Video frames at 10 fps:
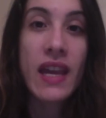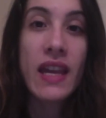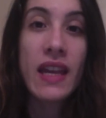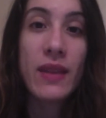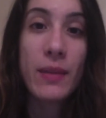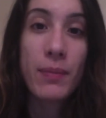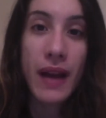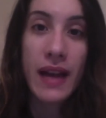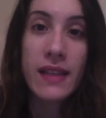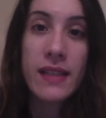In the
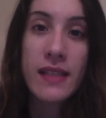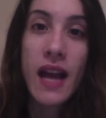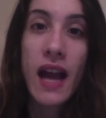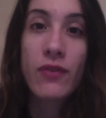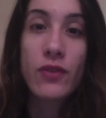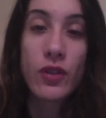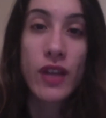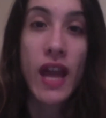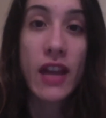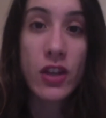past, I've taught
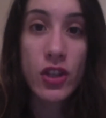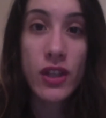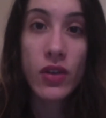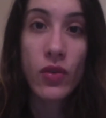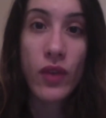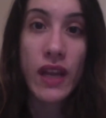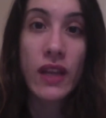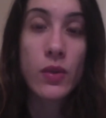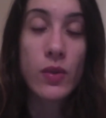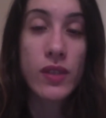Ancient
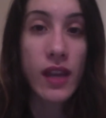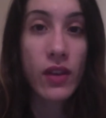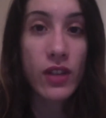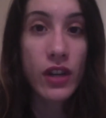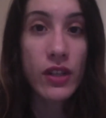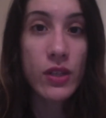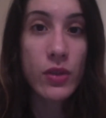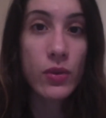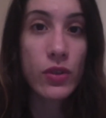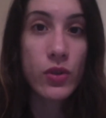Greek to secondary
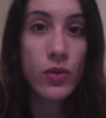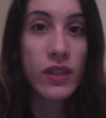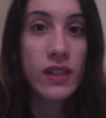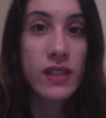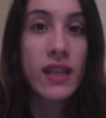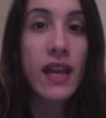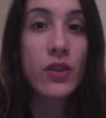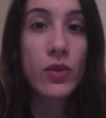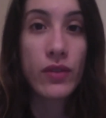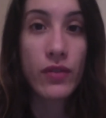school students and
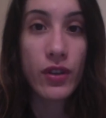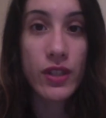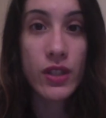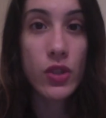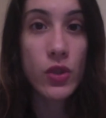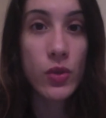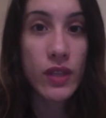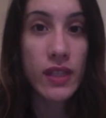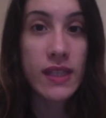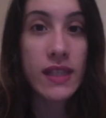university
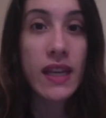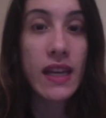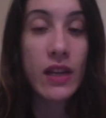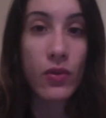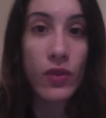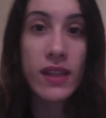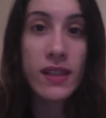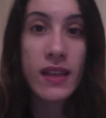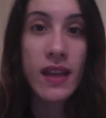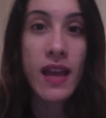students in
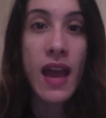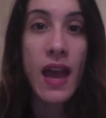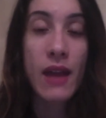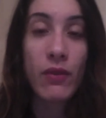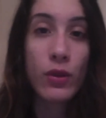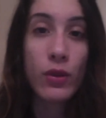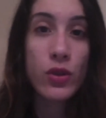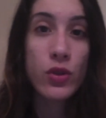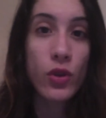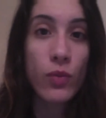Greece, and I've also
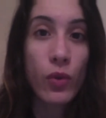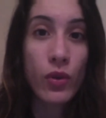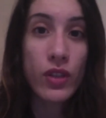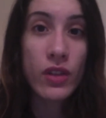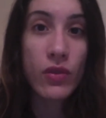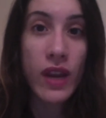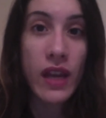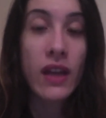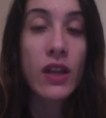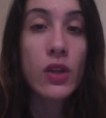taught Modern
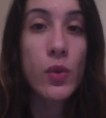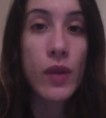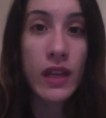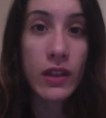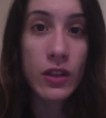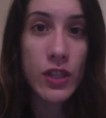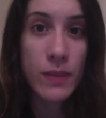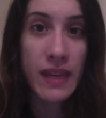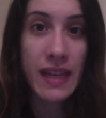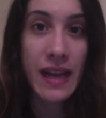Greek to
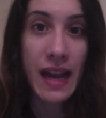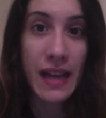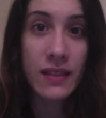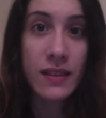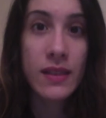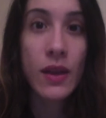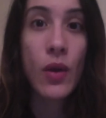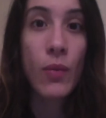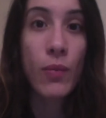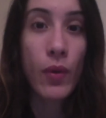English-speaking adults,
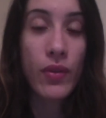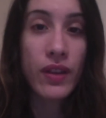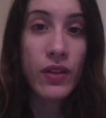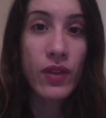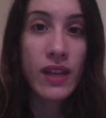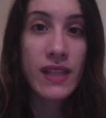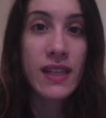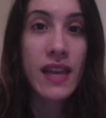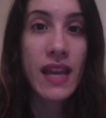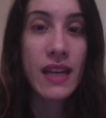both in Greece
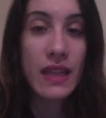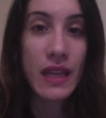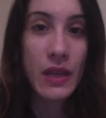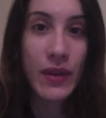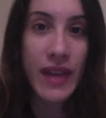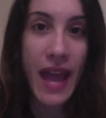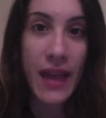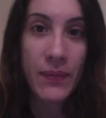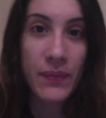and in the UK.